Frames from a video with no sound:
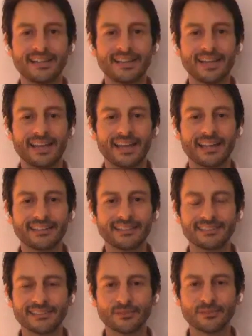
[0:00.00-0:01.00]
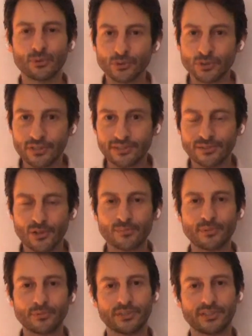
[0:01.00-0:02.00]
And he said, "Roger, don't be
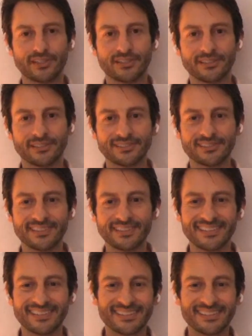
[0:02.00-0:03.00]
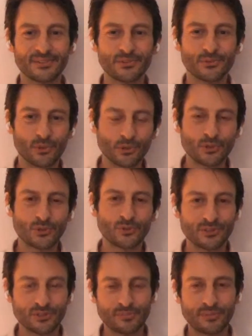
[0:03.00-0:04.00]
ridiculous. Roger
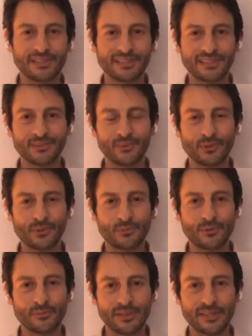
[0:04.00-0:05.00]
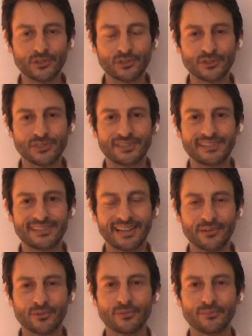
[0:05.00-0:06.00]
is speaking with Ramesh,
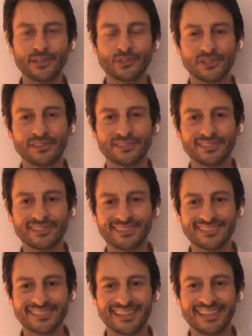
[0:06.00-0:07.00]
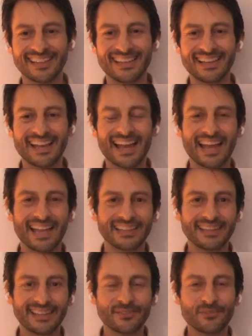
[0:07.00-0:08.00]
and Ramesh listens,
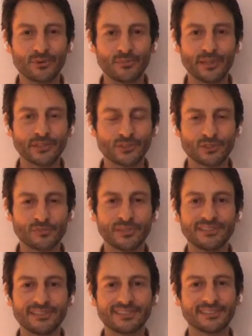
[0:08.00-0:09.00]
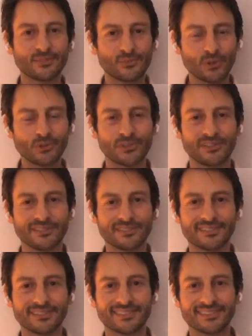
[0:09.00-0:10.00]
and then Ramesh speaks, and Roger
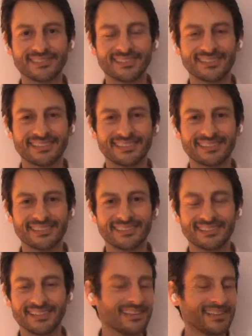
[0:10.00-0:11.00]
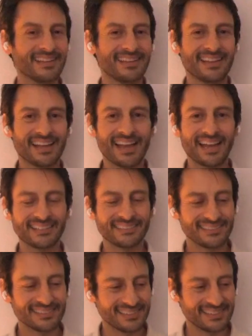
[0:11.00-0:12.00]
listens."
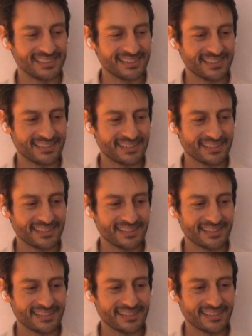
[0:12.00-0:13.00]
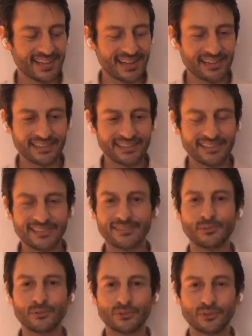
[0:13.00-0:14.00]
And I
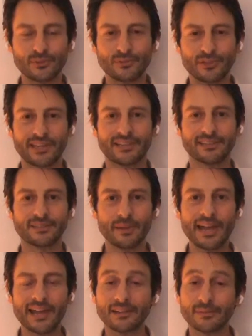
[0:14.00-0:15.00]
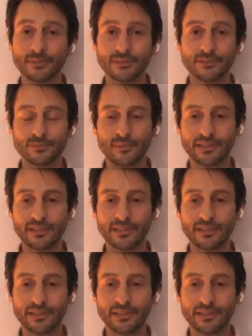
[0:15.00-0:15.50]
was sort of taken aback because my